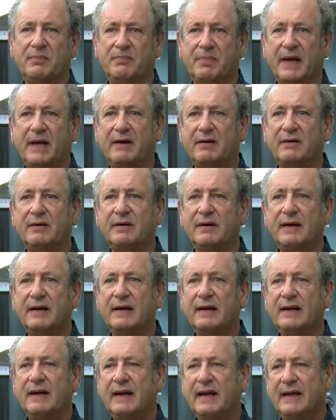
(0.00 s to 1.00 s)
better.
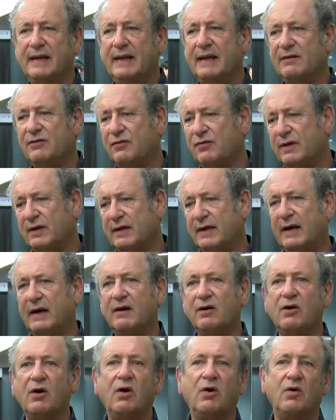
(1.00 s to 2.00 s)
And that's really
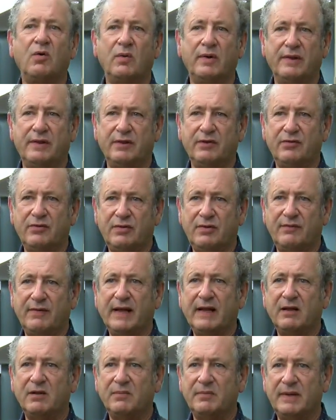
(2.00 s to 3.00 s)
our goal with this
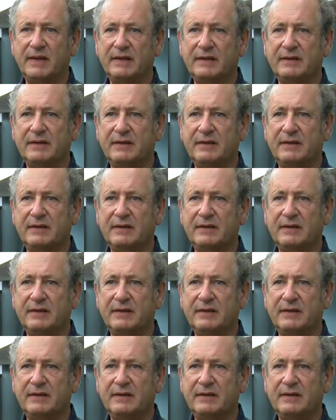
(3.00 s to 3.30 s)
development.